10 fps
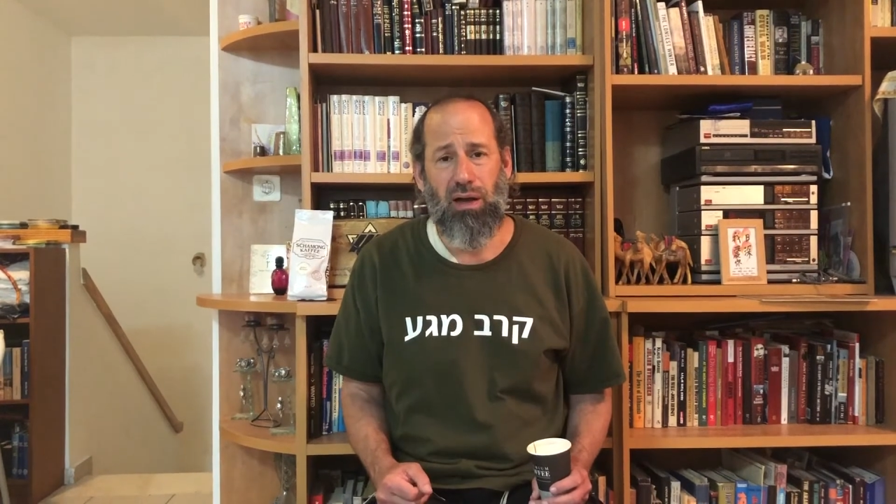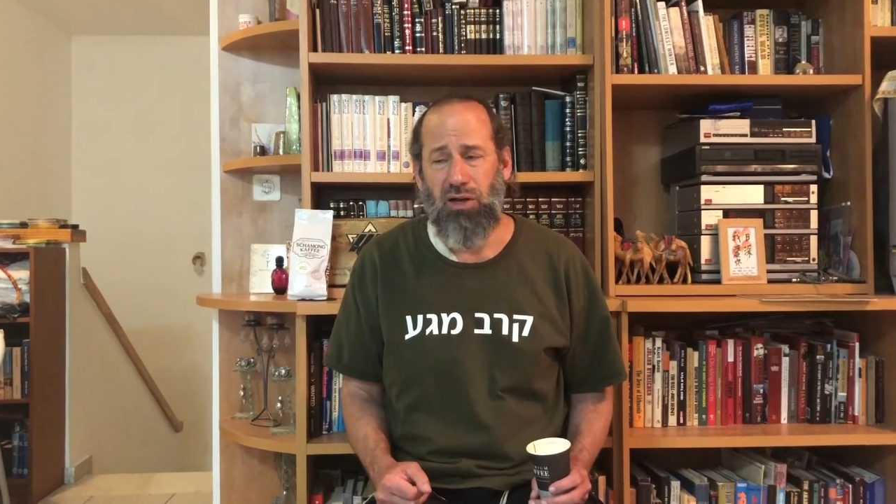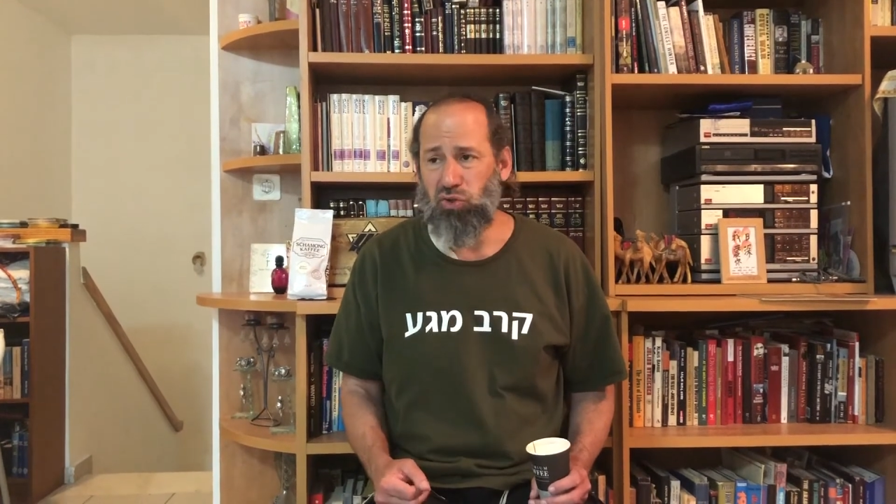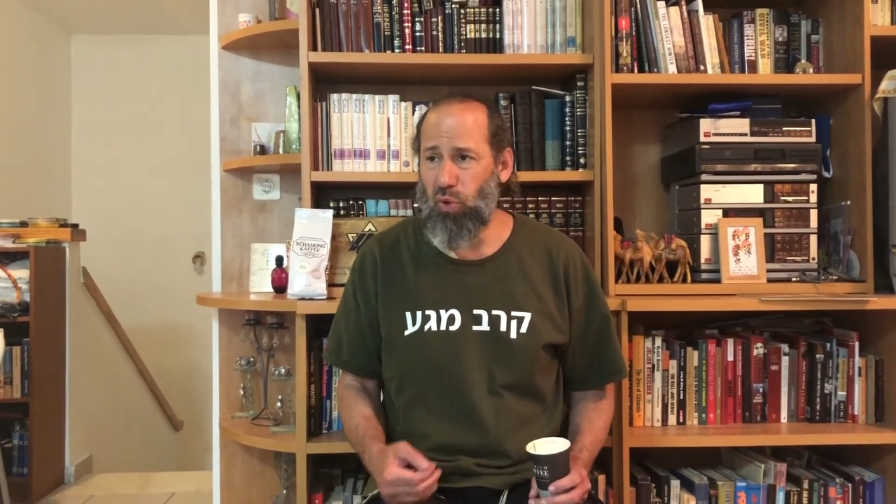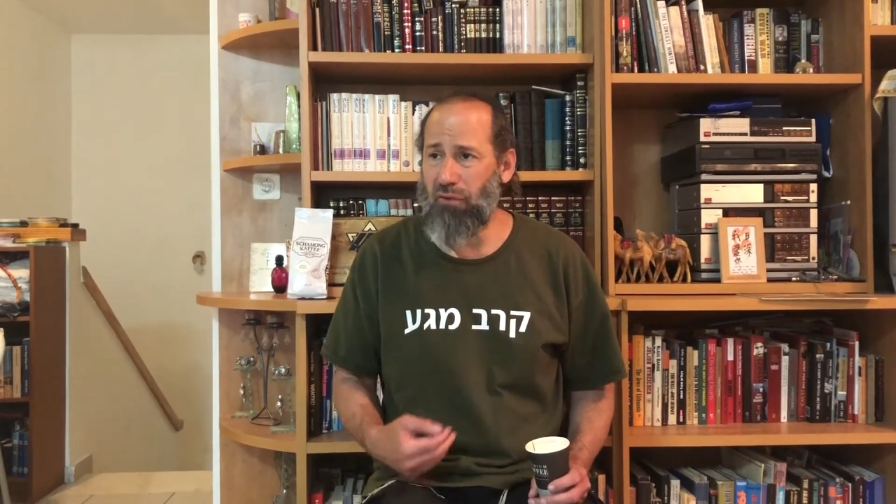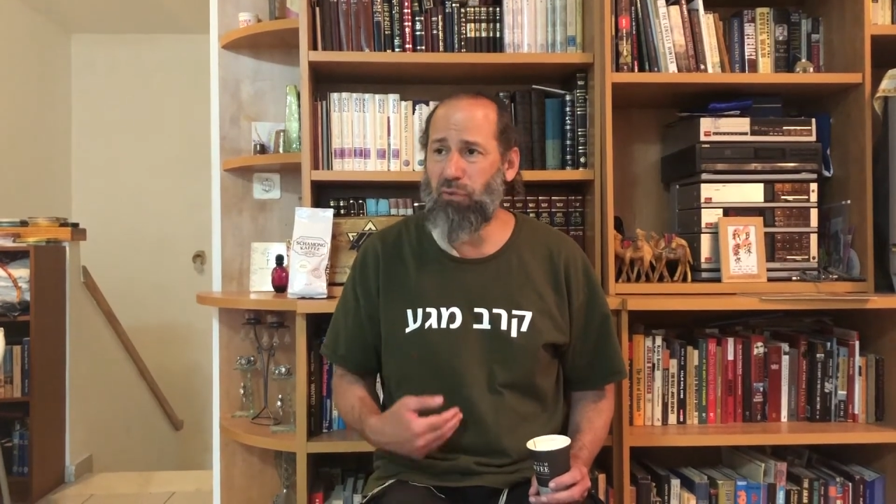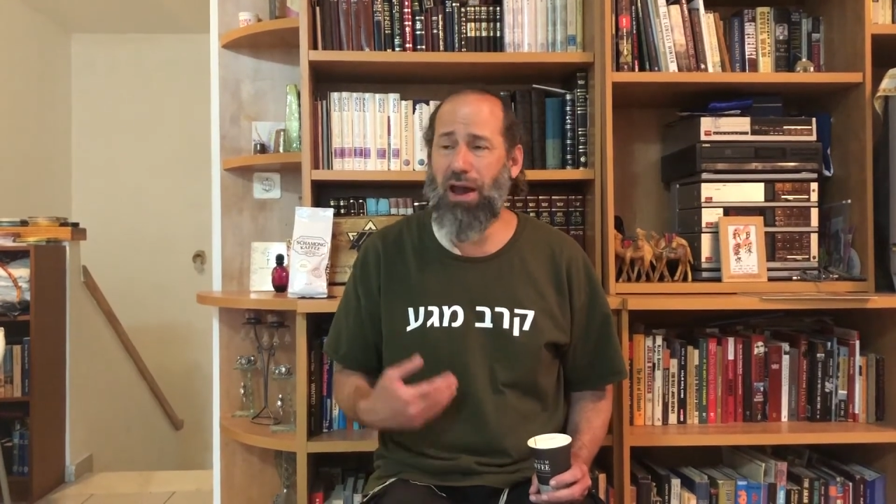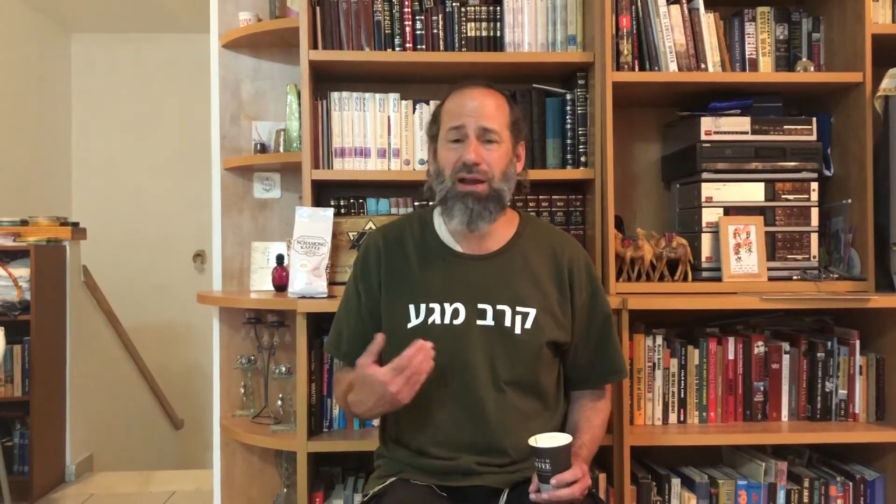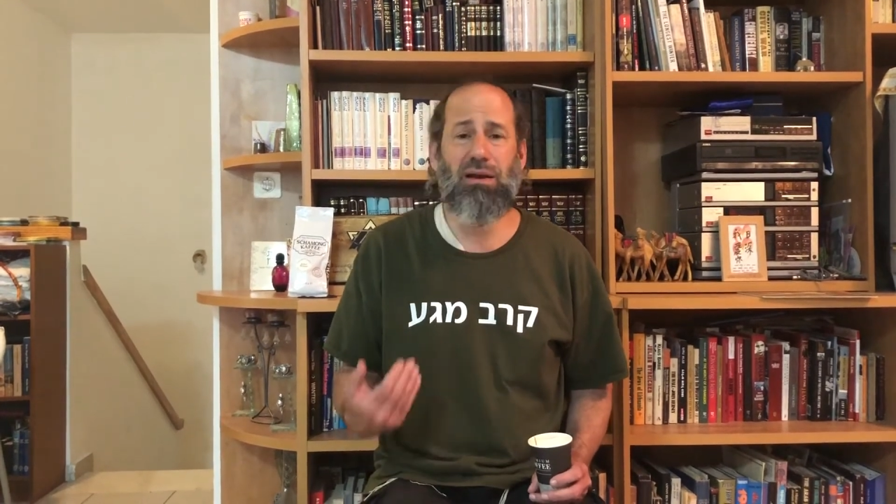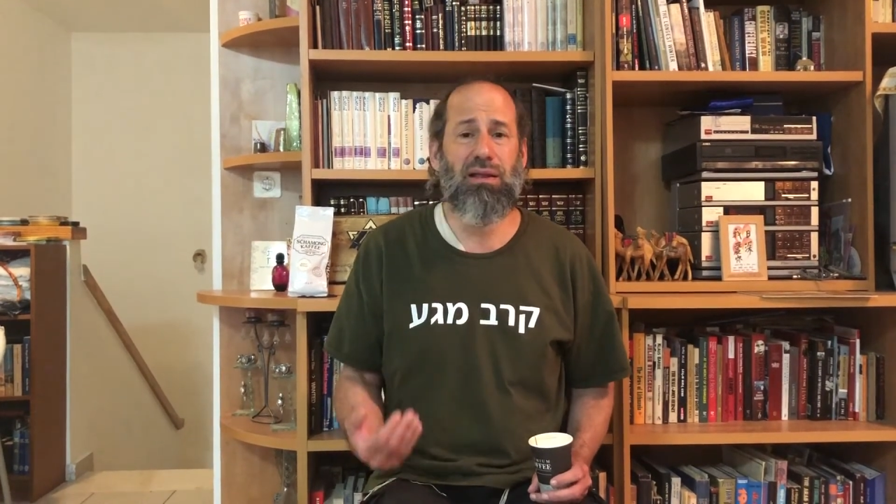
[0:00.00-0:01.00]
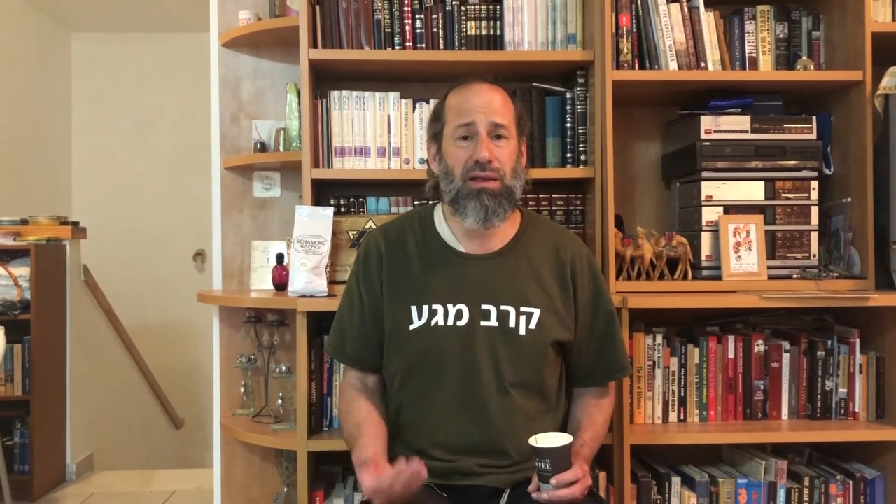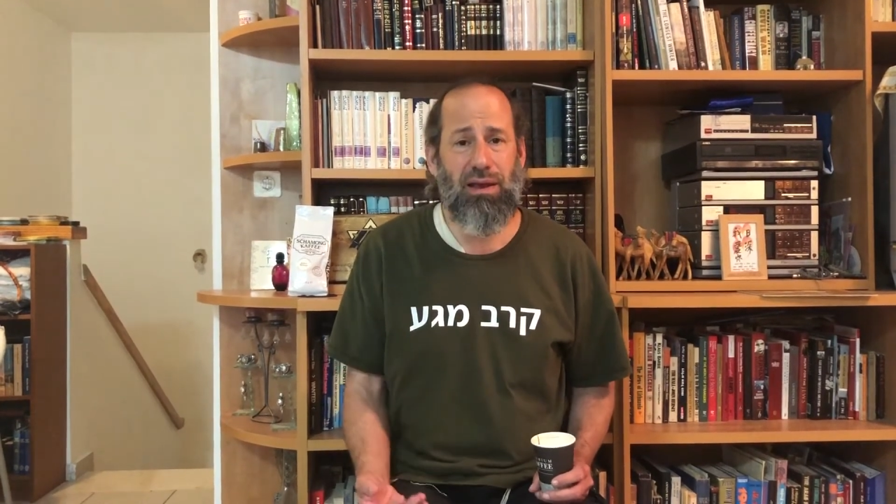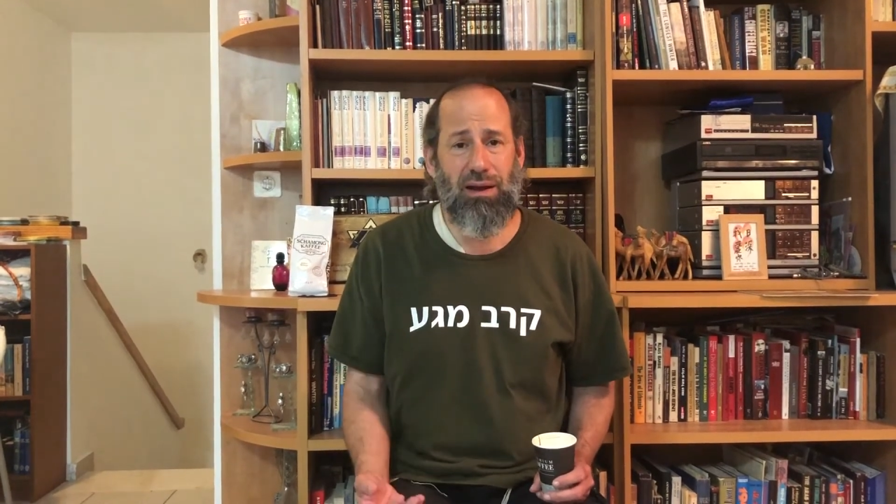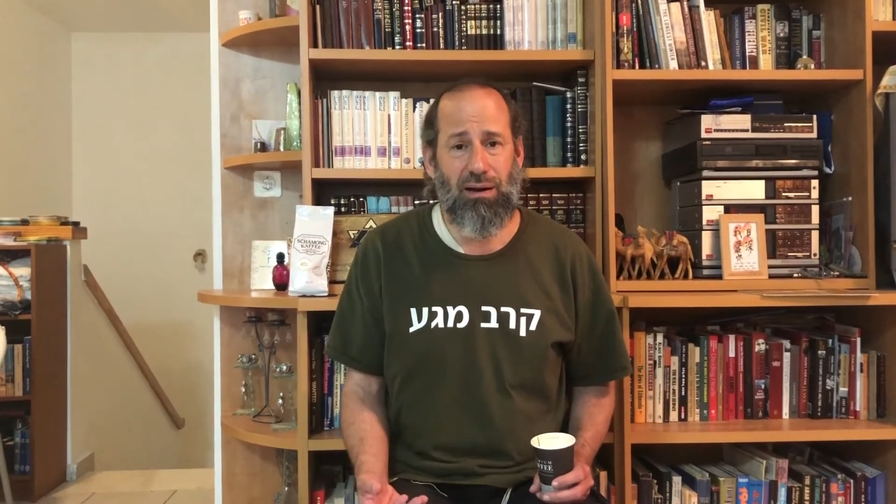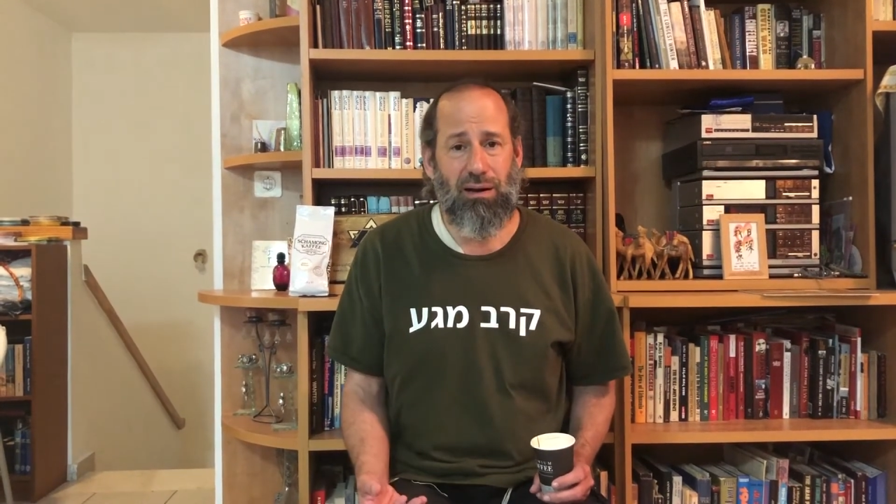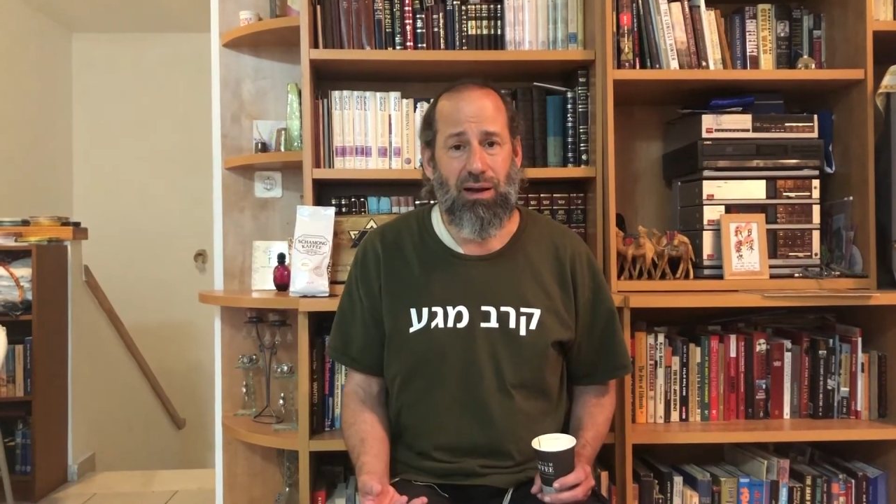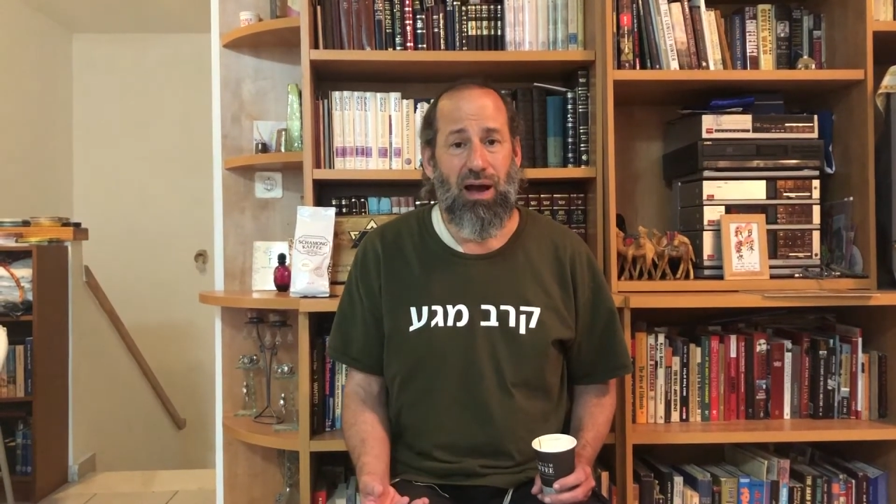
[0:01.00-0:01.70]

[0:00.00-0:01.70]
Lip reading: so I've waited a year,